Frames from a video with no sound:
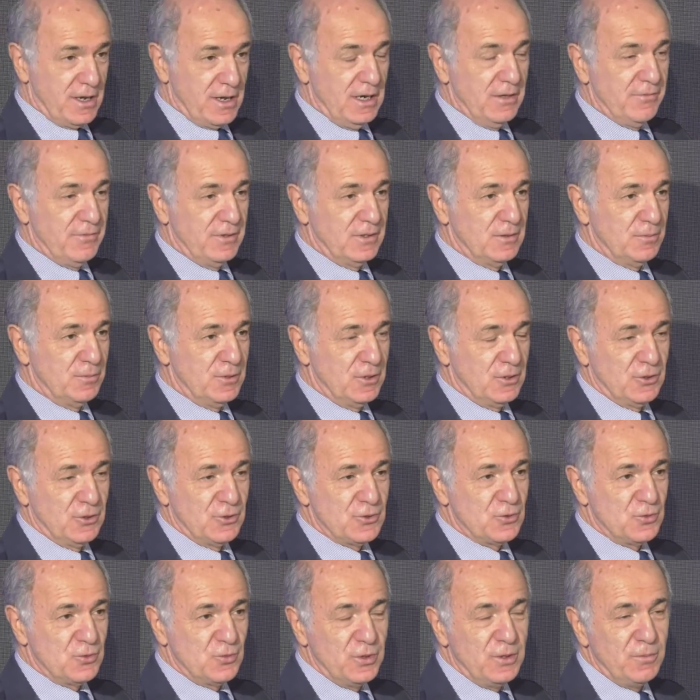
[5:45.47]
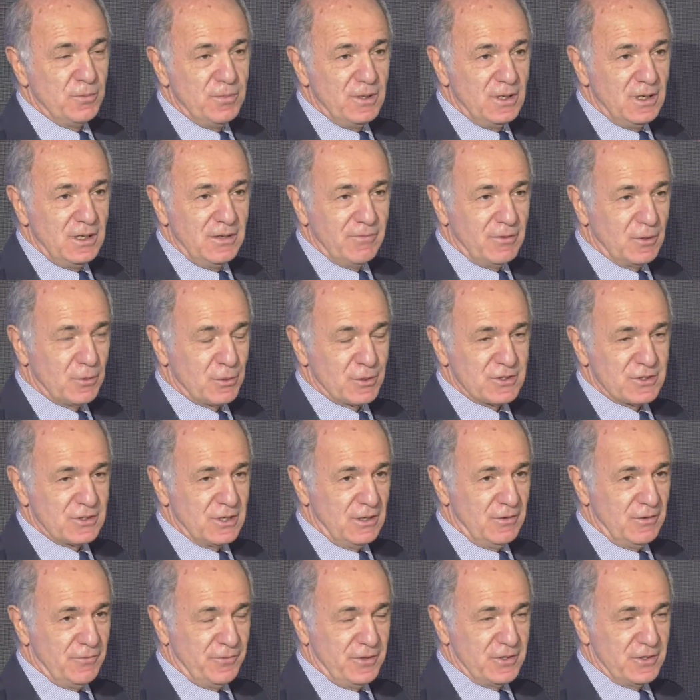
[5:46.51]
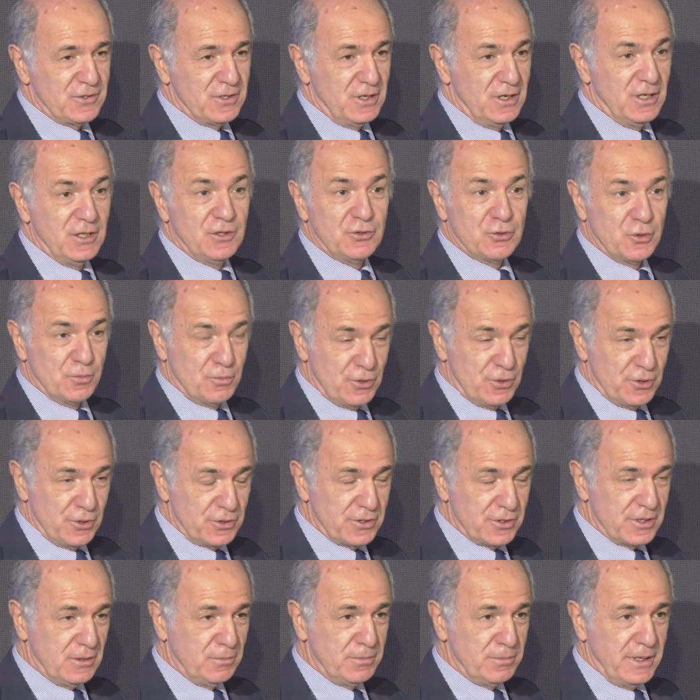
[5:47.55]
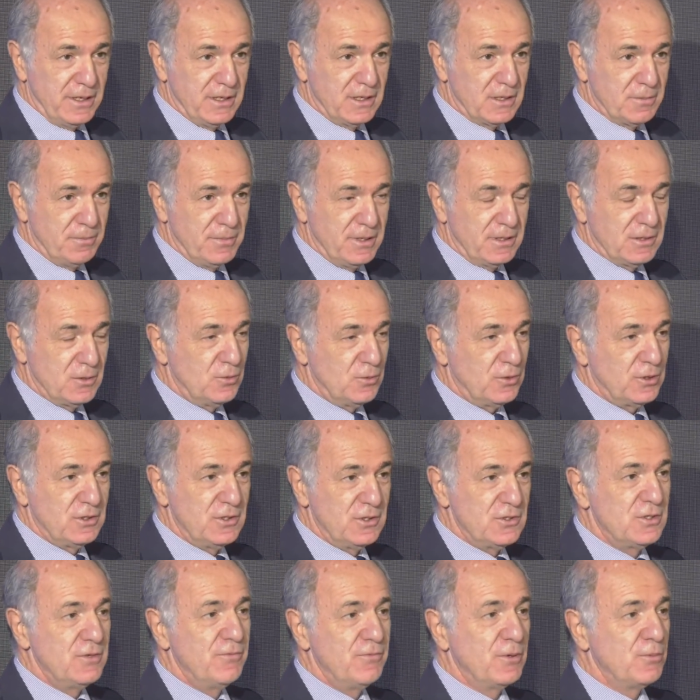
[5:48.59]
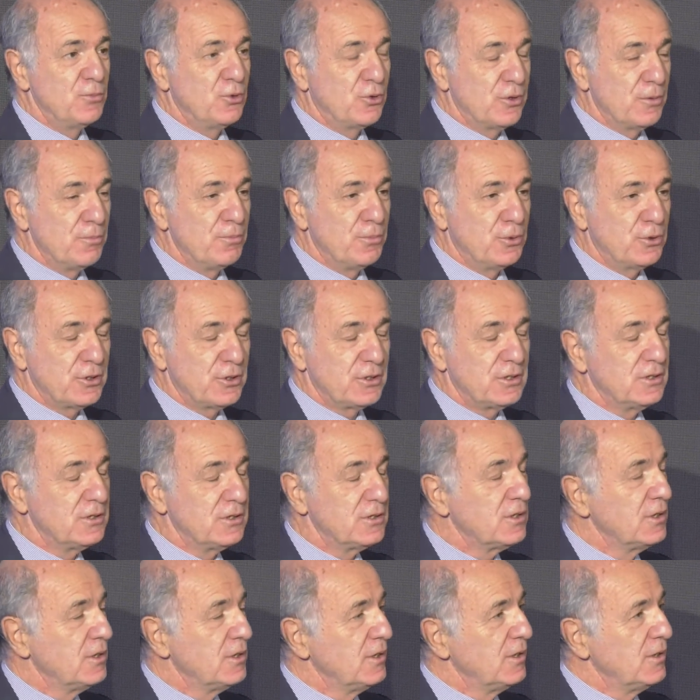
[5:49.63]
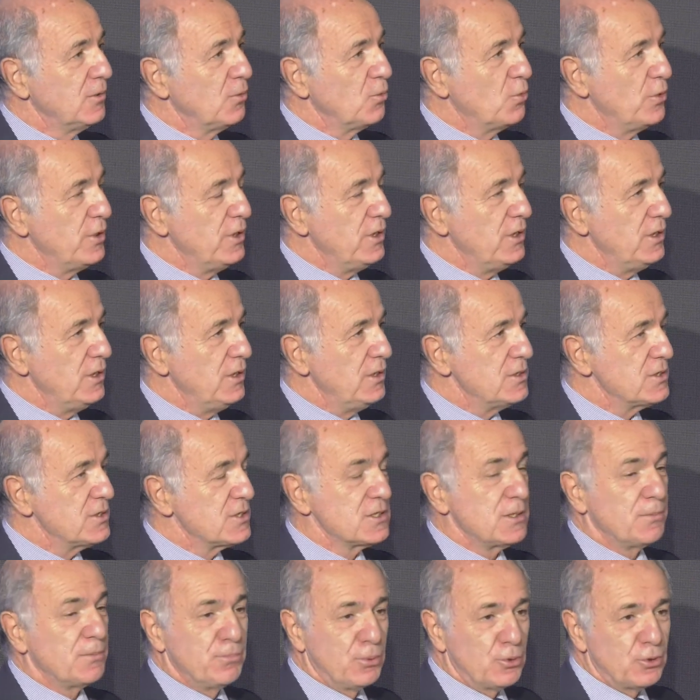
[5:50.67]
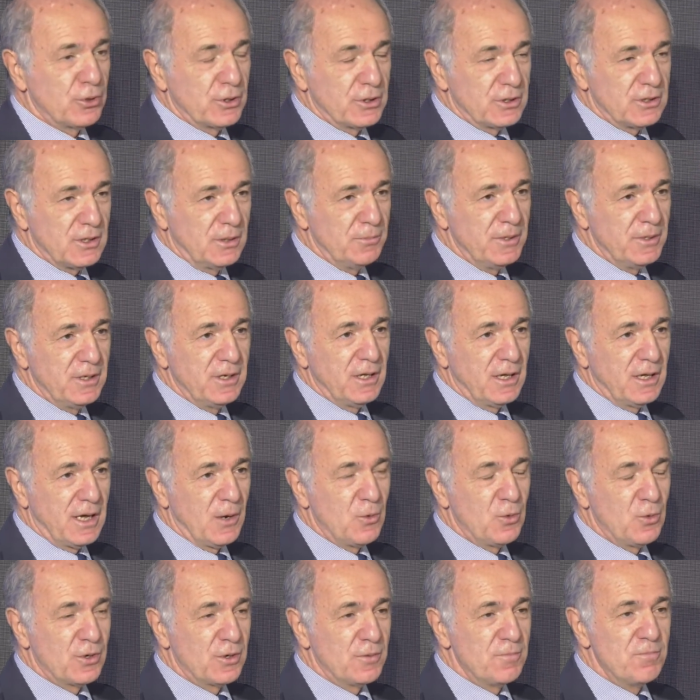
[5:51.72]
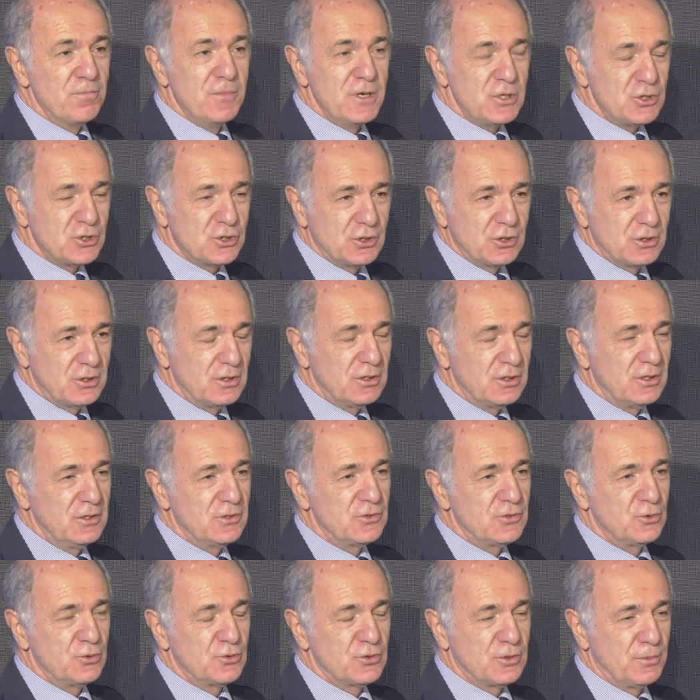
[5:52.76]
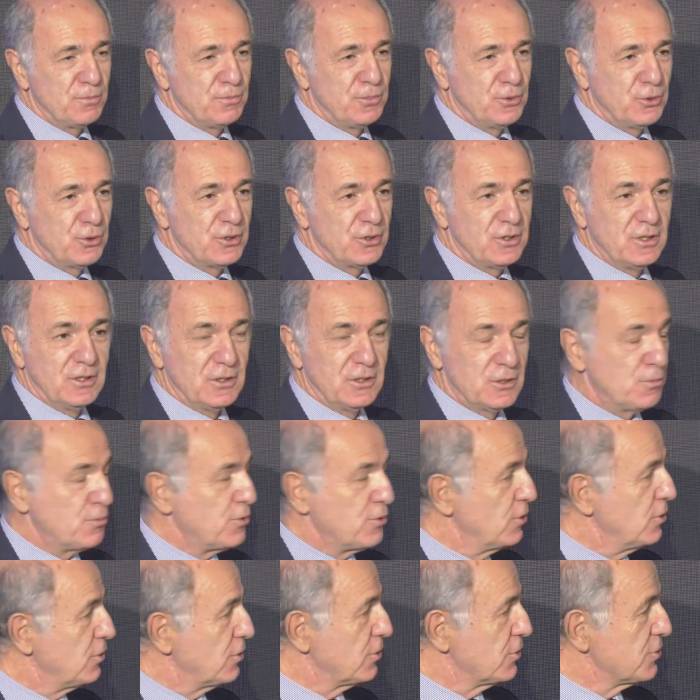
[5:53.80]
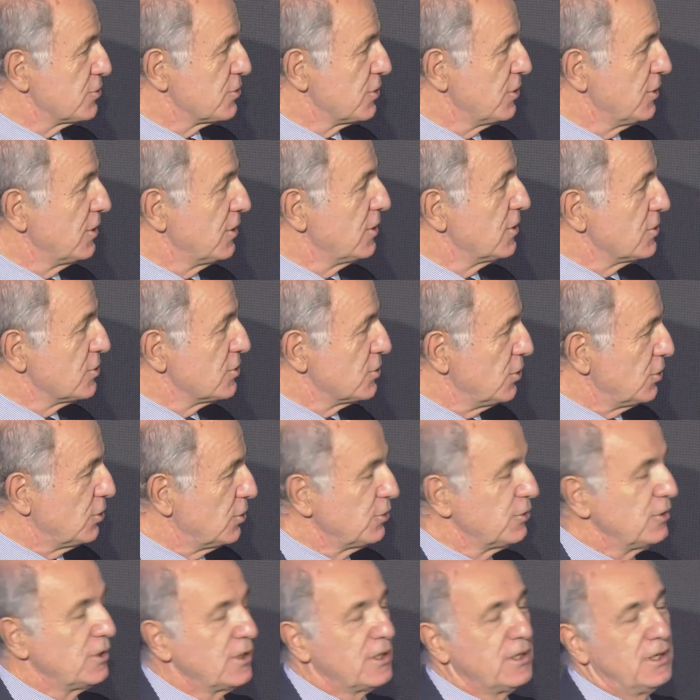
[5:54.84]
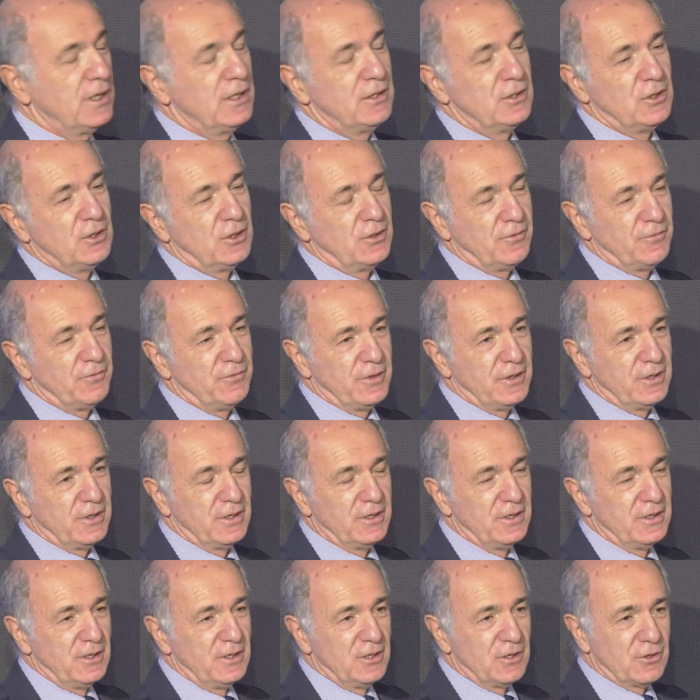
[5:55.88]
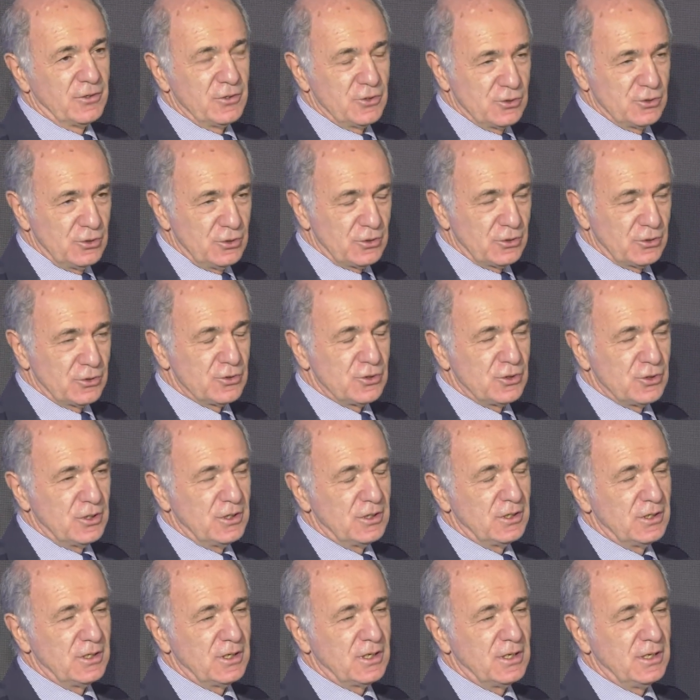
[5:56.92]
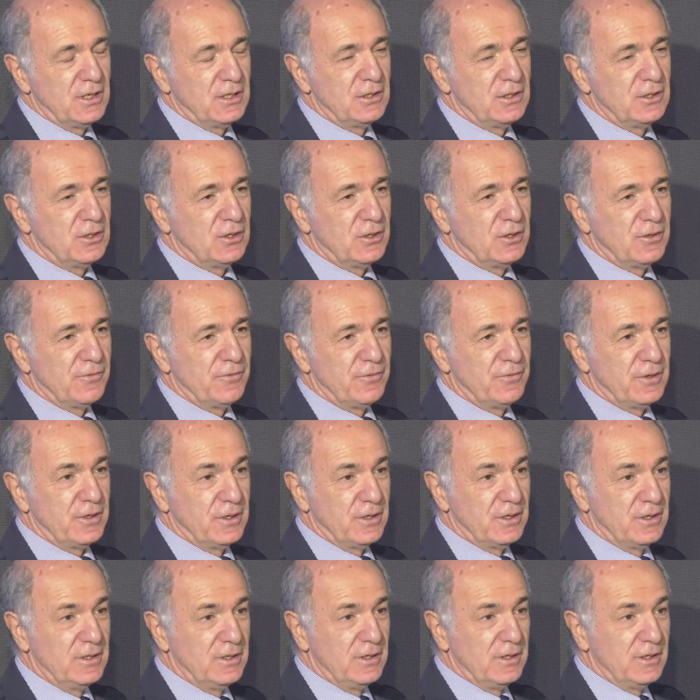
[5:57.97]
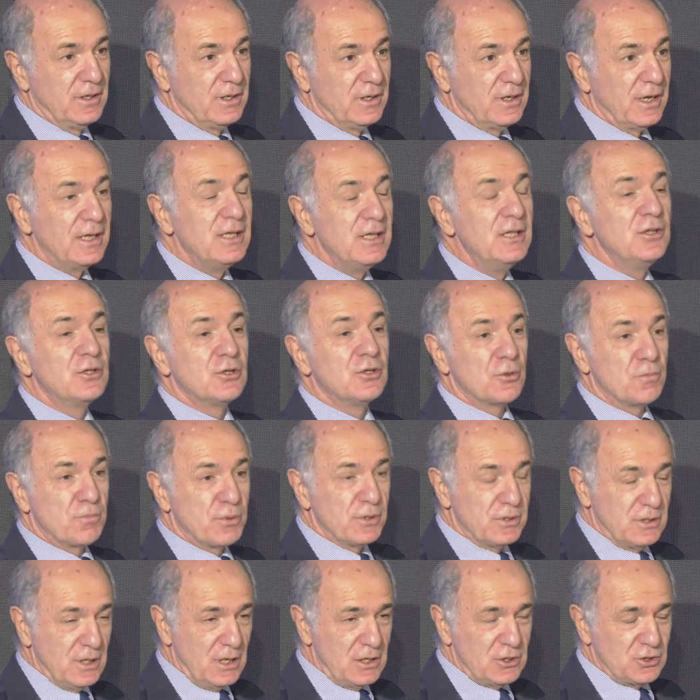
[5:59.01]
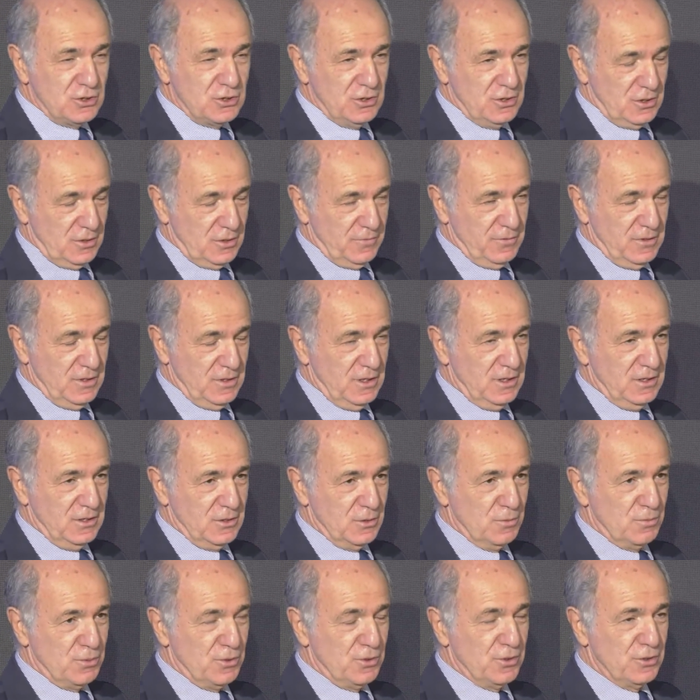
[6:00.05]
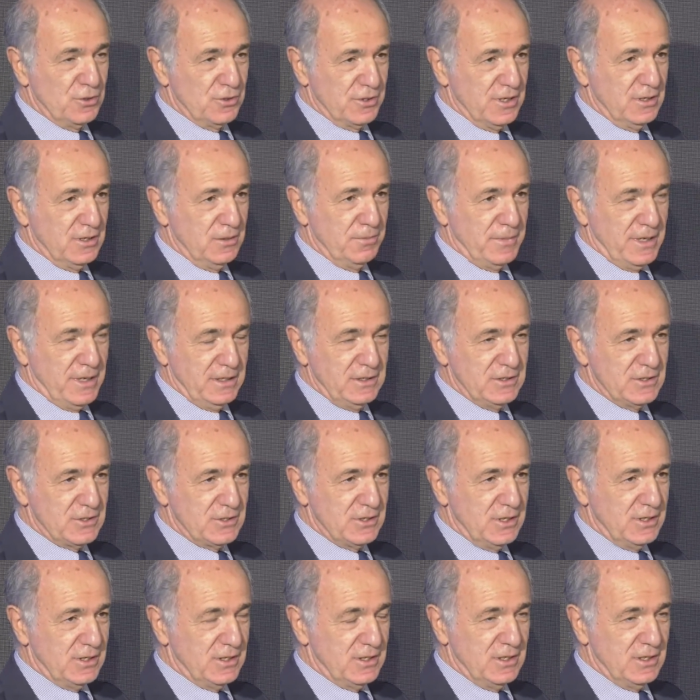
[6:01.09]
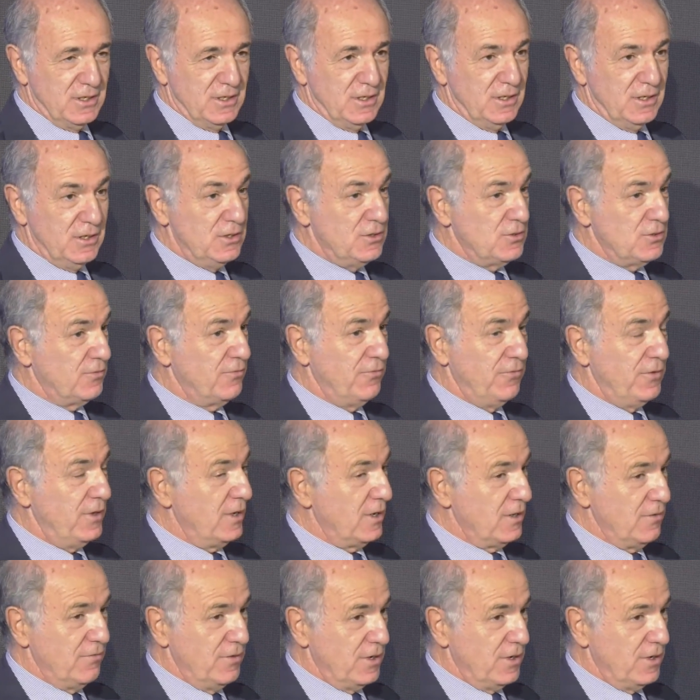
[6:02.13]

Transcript: relevant because we believe ourselves as an entrepreneurial bank, but what is even more important, we support. I mean, our mission is to support entrepreneurs. So the kind of research and the kind of interpretation of the entrepreneurial mindset is very,